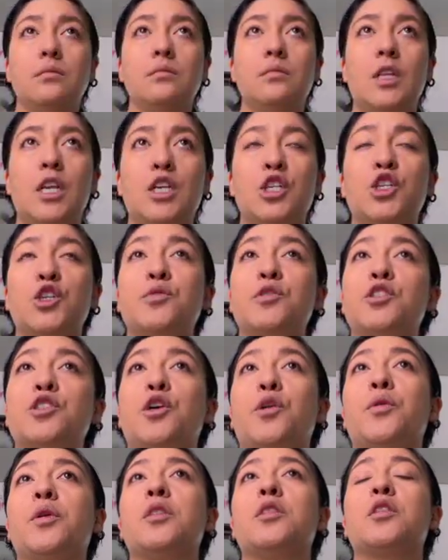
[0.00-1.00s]
She was
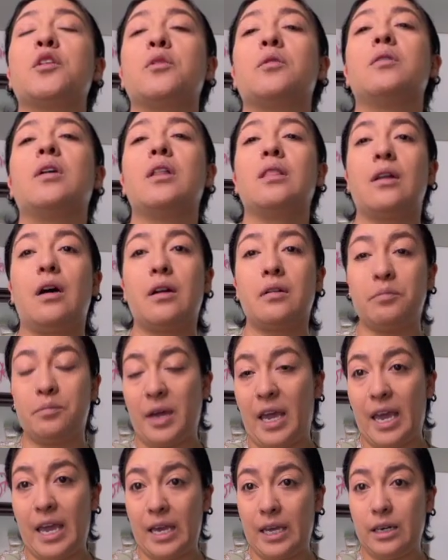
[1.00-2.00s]
going through a lot of
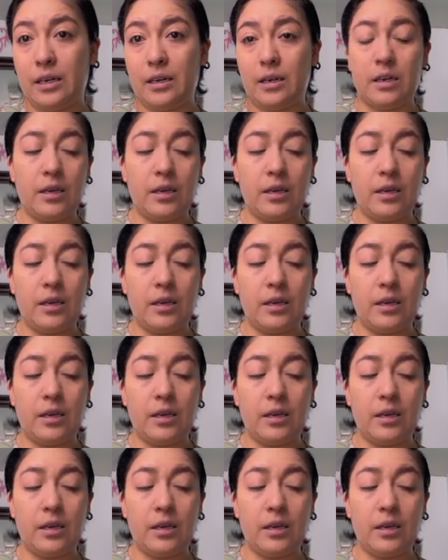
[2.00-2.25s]
pain